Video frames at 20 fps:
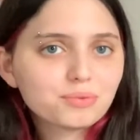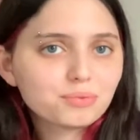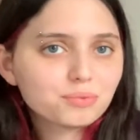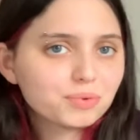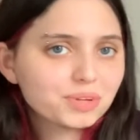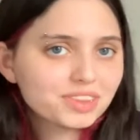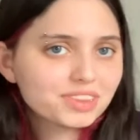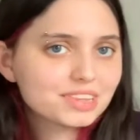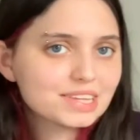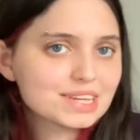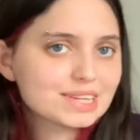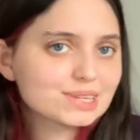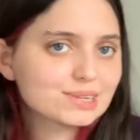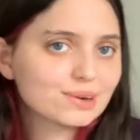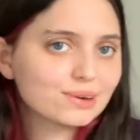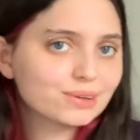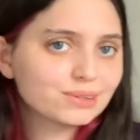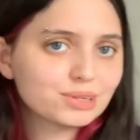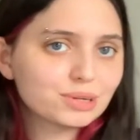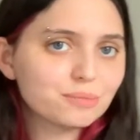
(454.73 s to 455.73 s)
with this
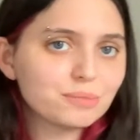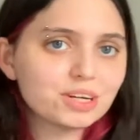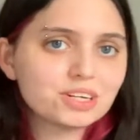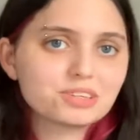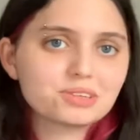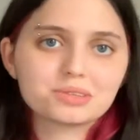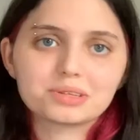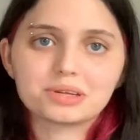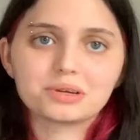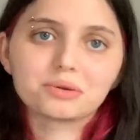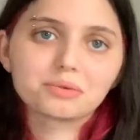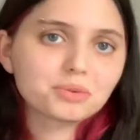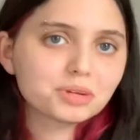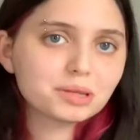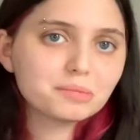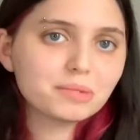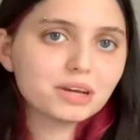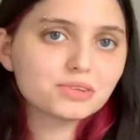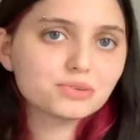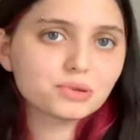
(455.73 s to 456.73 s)
doll too much, because I don't really
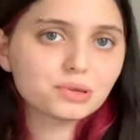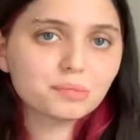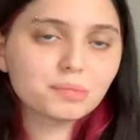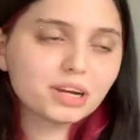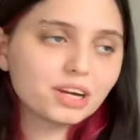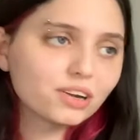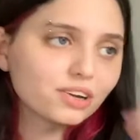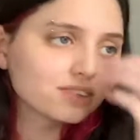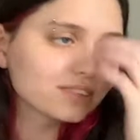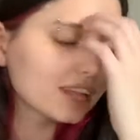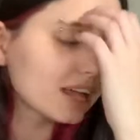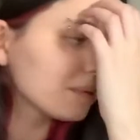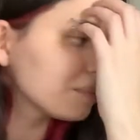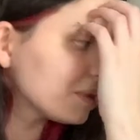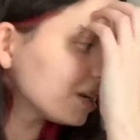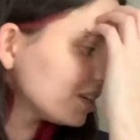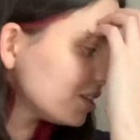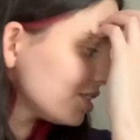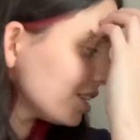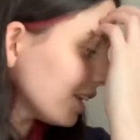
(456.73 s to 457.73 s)
mess with my dolls that much